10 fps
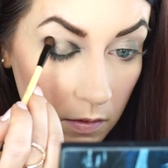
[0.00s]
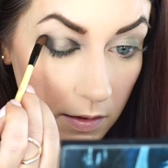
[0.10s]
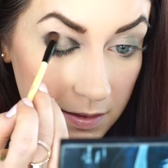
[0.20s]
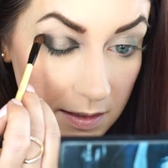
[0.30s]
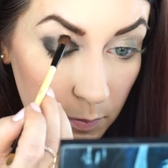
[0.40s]

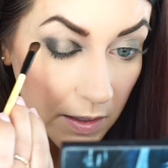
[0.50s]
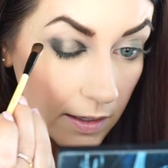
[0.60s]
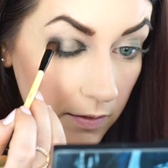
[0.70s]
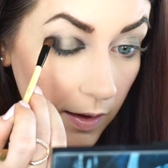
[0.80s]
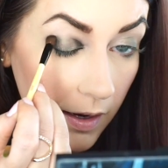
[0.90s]
And to
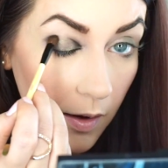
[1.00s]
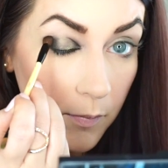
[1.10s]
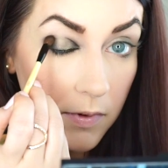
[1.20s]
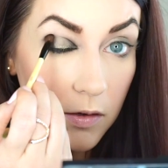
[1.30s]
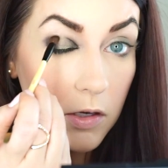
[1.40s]
me, like,
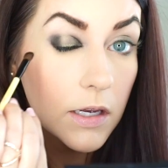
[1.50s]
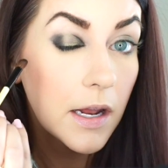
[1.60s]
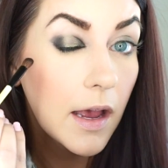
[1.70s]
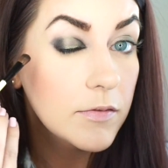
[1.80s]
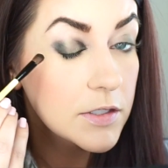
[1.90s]
I'm
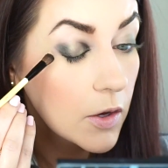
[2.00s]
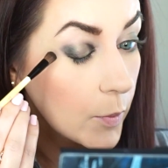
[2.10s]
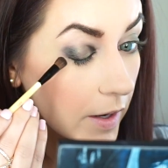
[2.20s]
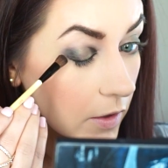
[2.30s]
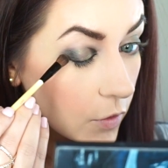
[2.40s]
gonna have to go
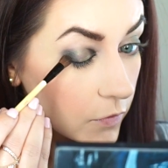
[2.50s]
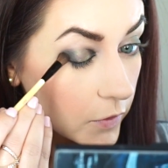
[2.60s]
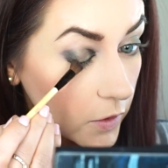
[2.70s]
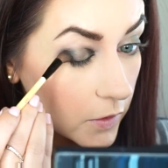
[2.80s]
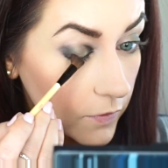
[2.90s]
back
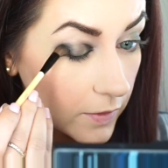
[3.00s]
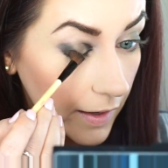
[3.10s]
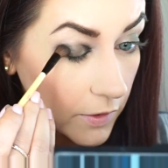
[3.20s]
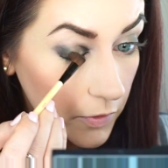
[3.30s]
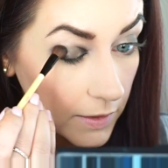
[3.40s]
over
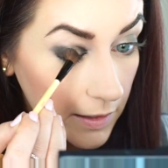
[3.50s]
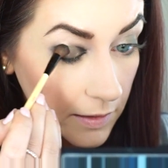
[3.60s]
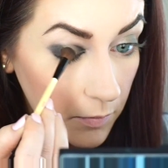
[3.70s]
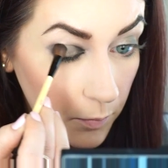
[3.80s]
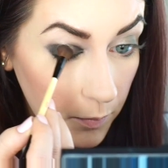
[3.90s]
that
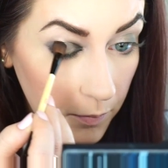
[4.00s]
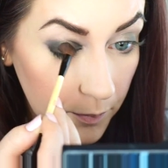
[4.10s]
green